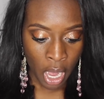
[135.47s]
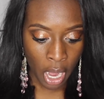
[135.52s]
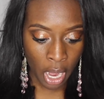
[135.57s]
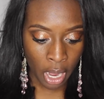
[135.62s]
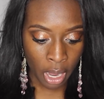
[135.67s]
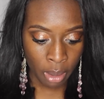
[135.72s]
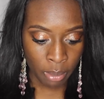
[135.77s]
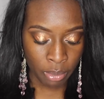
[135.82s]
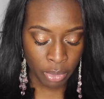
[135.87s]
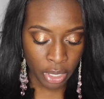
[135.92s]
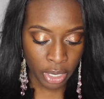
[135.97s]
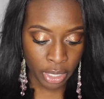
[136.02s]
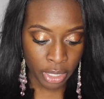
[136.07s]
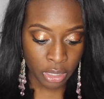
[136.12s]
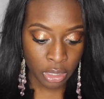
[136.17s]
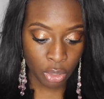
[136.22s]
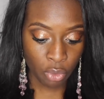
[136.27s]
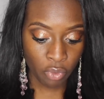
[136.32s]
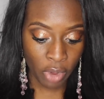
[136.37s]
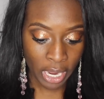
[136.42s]
Um,
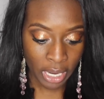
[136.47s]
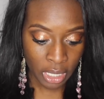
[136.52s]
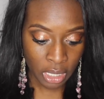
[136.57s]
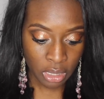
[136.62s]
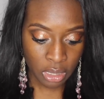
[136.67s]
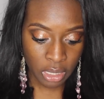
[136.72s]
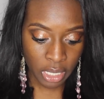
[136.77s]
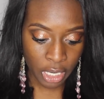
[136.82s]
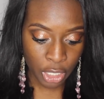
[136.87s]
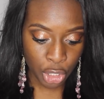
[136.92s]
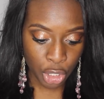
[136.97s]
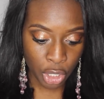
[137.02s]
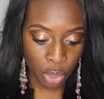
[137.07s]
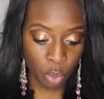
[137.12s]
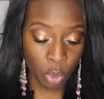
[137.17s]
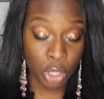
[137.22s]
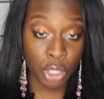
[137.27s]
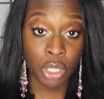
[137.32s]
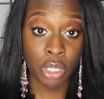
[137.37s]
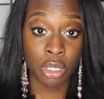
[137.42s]
there's the writing
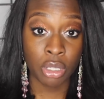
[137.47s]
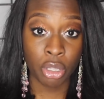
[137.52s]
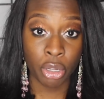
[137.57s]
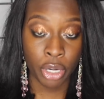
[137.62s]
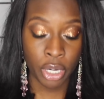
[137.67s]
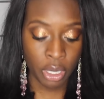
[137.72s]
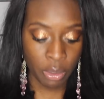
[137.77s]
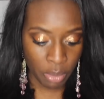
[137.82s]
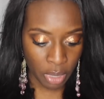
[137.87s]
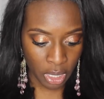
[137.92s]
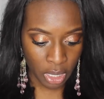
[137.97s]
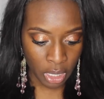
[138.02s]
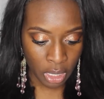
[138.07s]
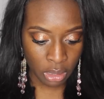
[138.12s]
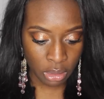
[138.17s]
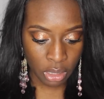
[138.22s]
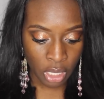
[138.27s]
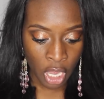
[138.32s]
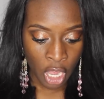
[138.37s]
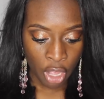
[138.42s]
section, which is 30
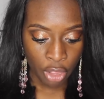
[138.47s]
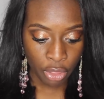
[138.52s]
minutes.